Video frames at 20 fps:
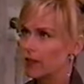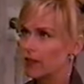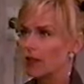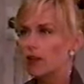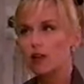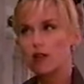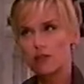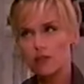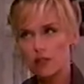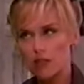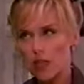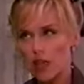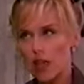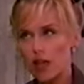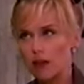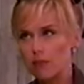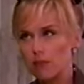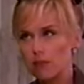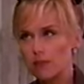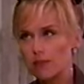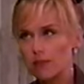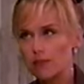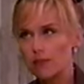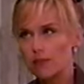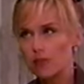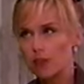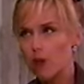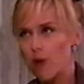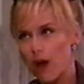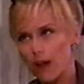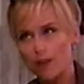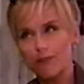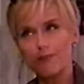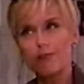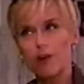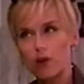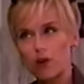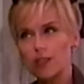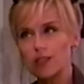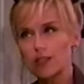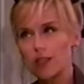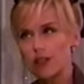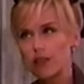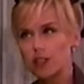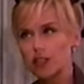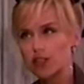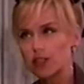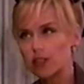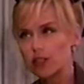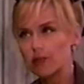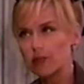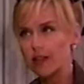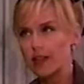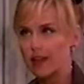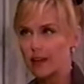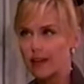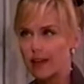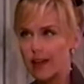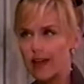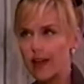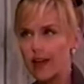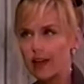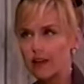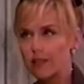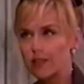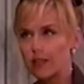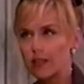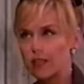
You know, Sam, you ought to focus on the children that you have